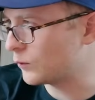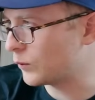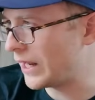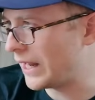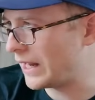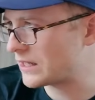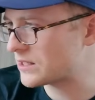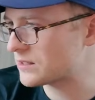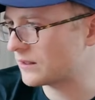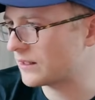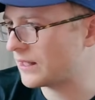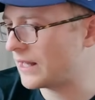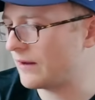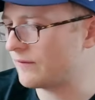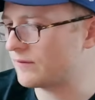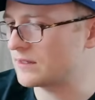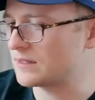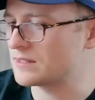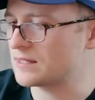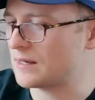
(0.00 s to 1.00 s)
we actually
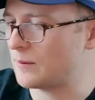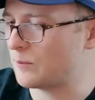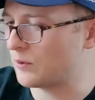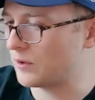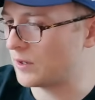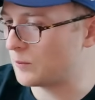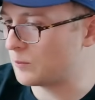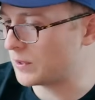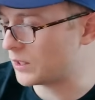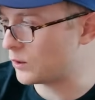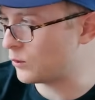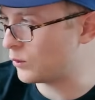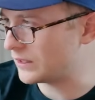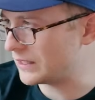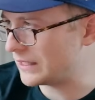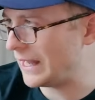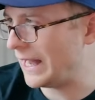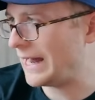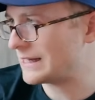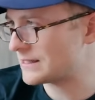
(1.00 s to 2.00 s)
have to separate Bitcoin
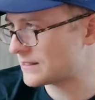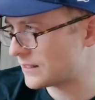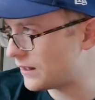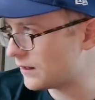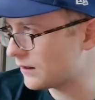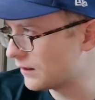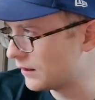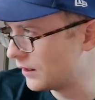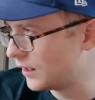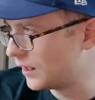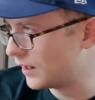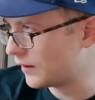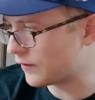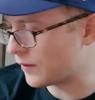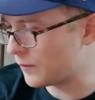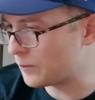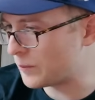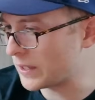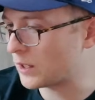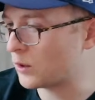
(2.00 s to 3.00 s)
the asset
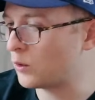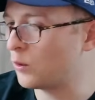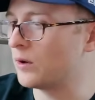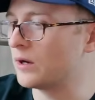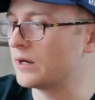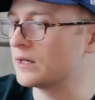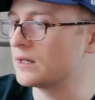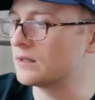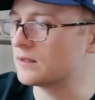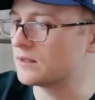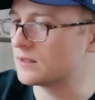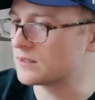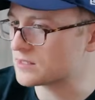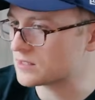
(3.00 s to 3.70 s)
from Bitcoin the